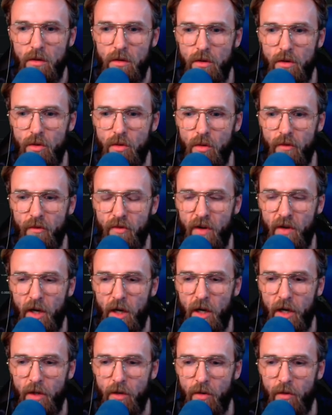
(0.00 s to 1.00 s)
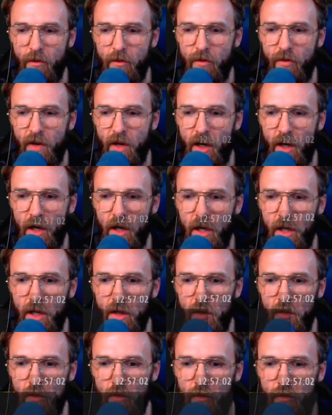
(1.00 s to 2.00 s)
You're very you're
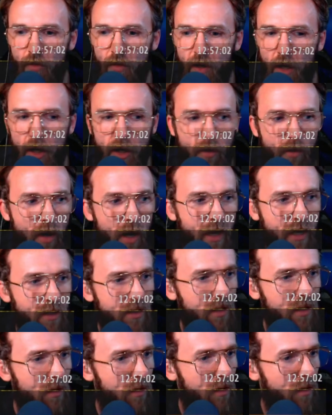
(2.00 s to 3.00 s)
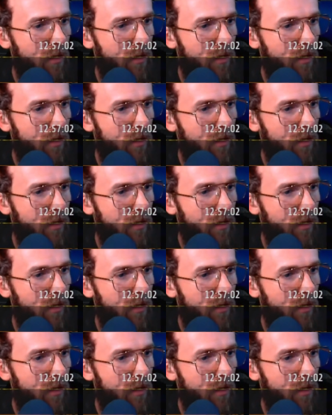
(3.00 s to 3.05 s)
very you're very right.